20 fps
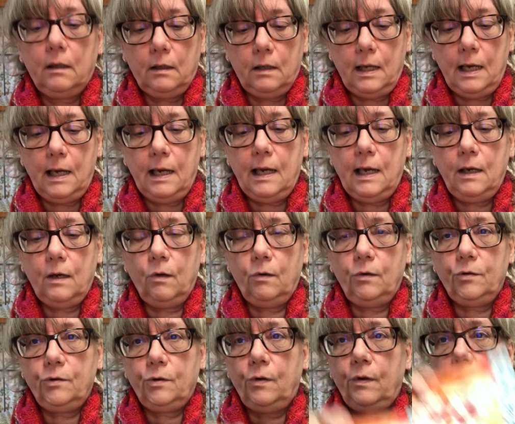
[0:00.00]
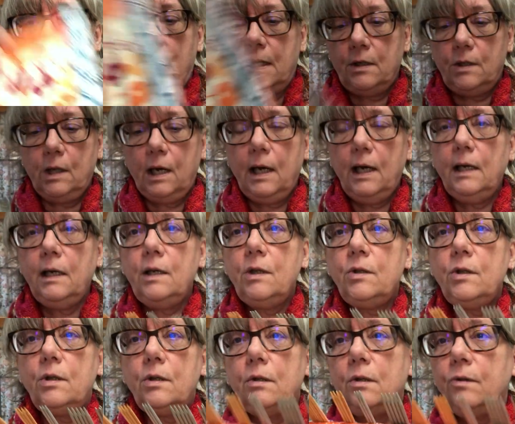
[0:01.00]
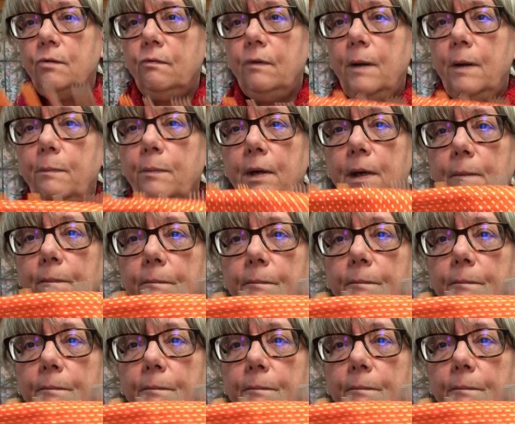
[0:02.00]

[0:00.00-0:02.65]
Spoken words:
And also the inside is scrappy.